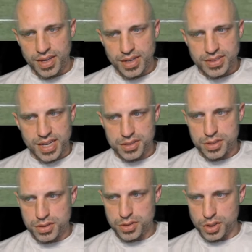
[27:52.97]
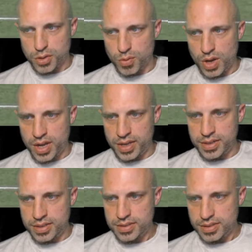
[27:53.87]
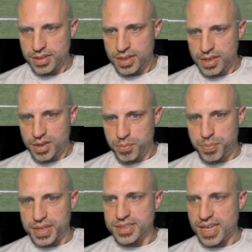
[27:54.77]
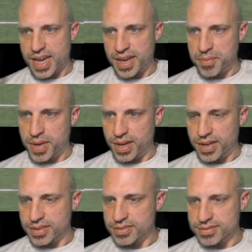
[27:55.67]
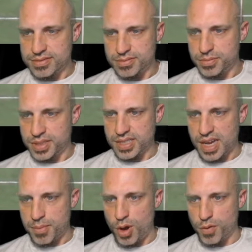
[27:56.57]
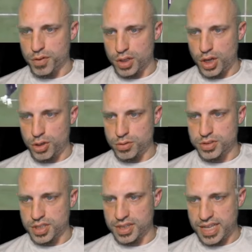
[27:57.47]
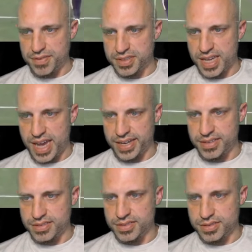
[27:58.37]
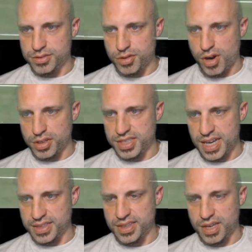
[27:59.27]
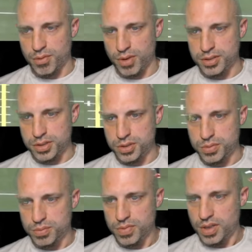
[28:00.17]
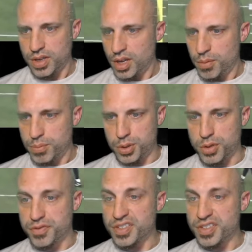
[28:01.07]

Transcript: Texans are going to run. Big time overload to the left side, strong side that they run to. Beautifully